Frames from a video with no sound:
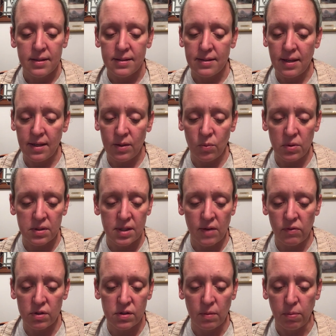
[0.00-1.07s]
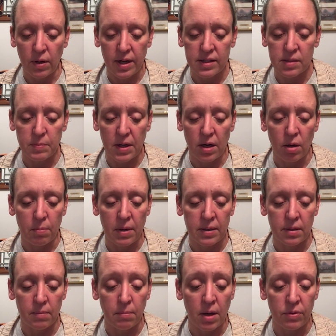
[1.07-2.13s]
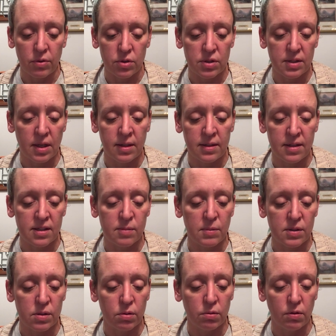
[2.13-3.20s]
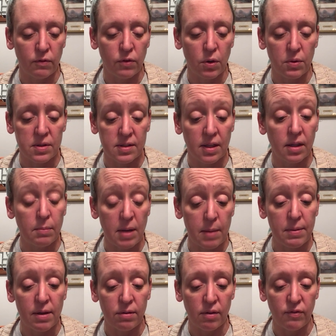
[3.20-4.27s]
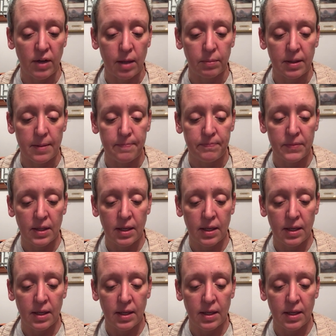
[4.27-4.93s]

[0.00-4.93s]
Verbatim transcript: Zen was never surprised by her mother's sudden dismissal to focus on the baby of the family.